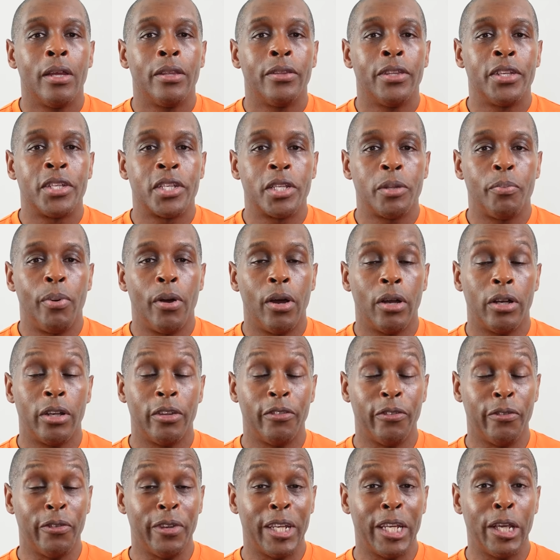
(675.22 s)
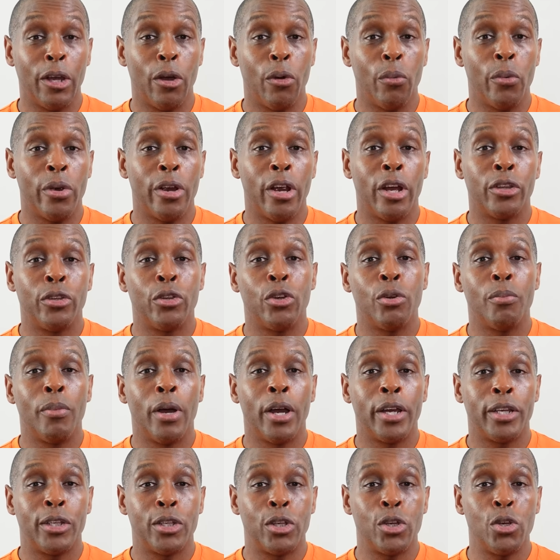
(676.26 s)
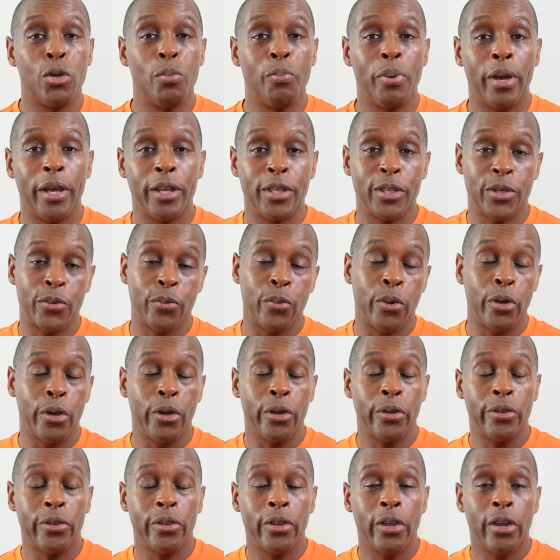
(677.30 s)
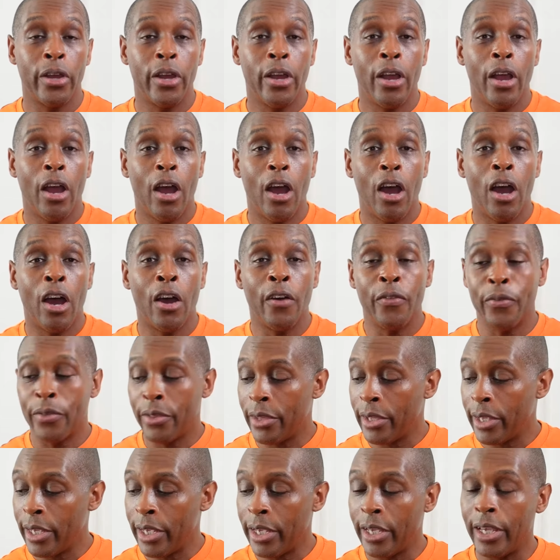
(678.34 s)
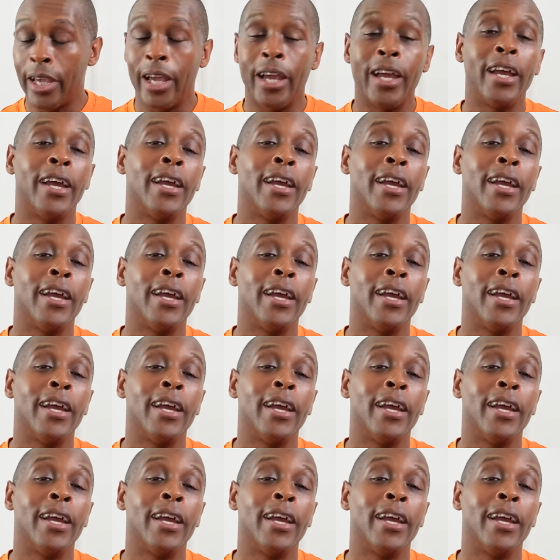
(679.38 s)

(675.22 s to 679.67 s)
This is the part of the video where I do my two pence worth on the